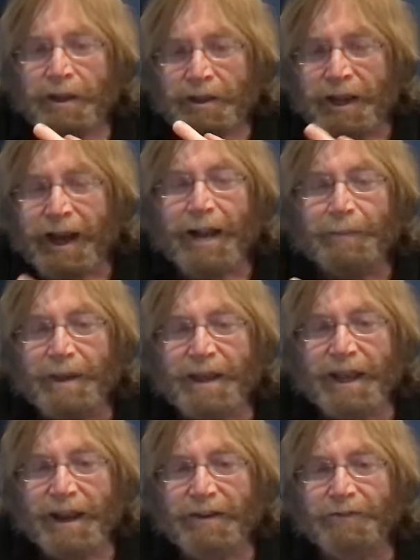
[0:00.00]
You got to be
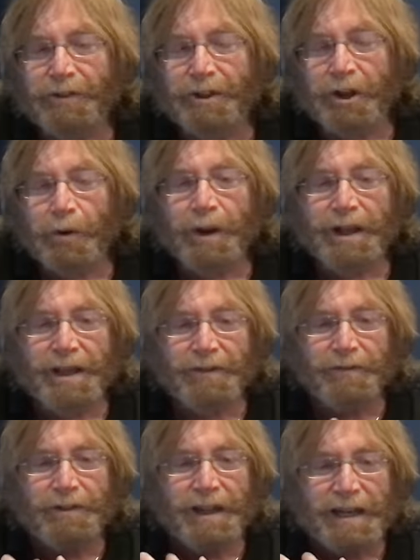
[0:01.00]
careful. You don't want to
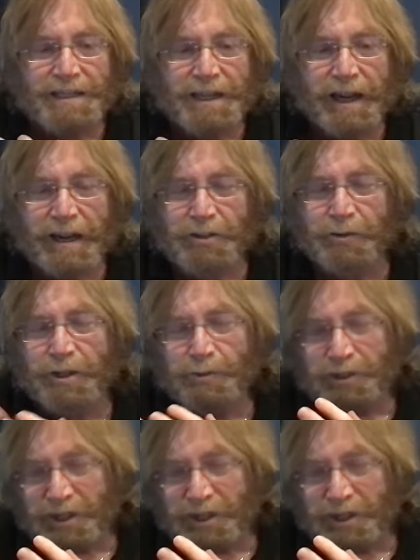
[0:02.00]
give less contrast,